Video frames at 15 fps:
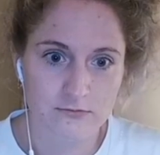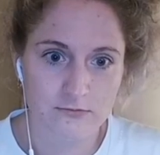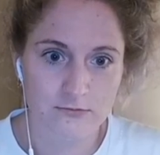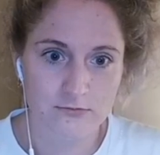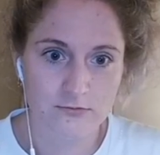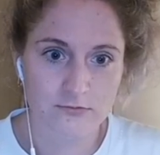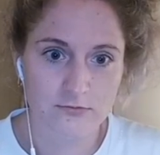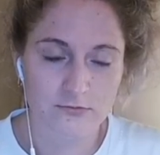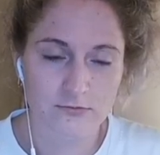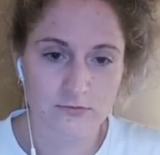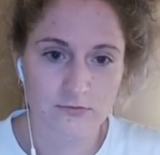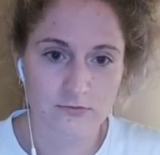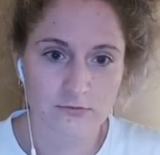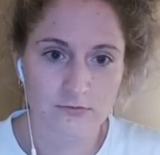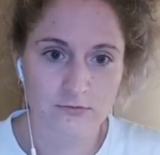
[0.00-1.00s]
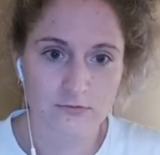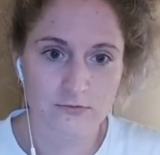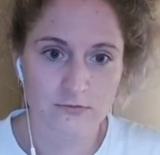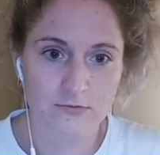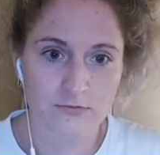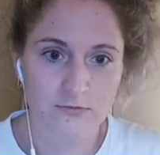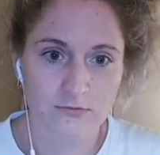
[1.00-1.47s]

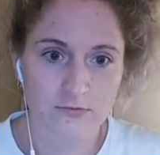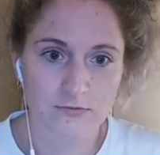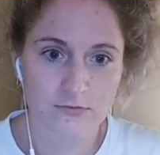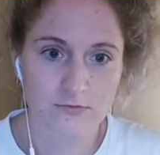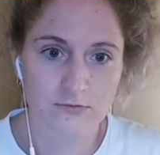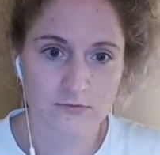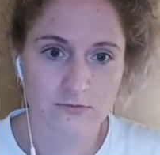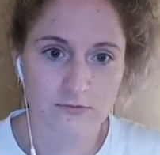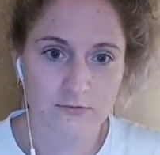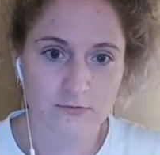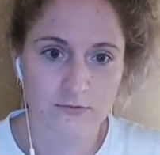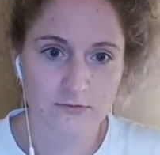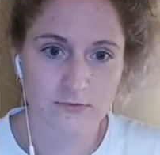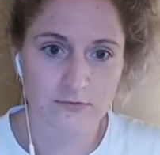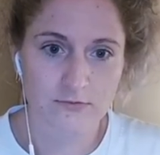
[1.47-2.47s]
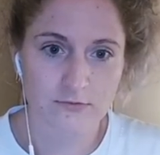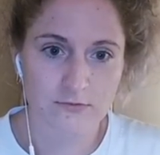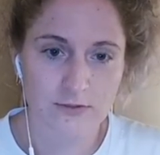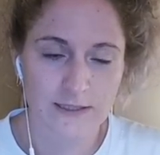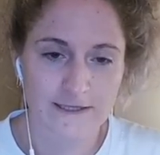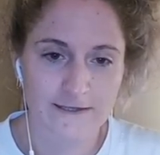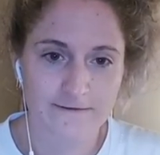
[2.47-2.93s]

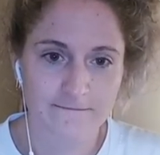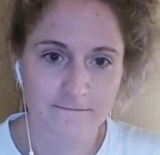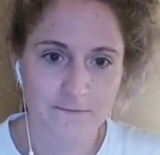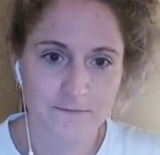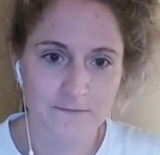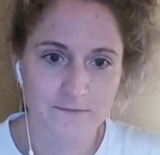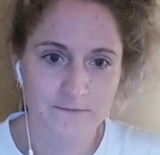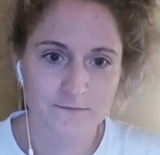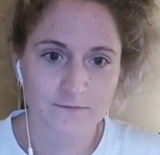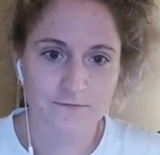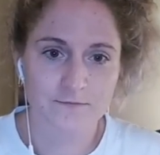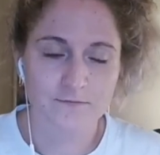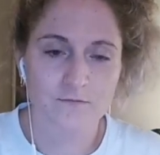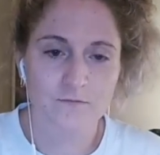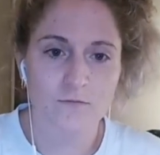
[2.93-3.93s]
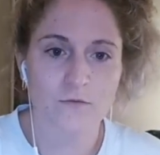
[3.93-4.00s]
[no speech]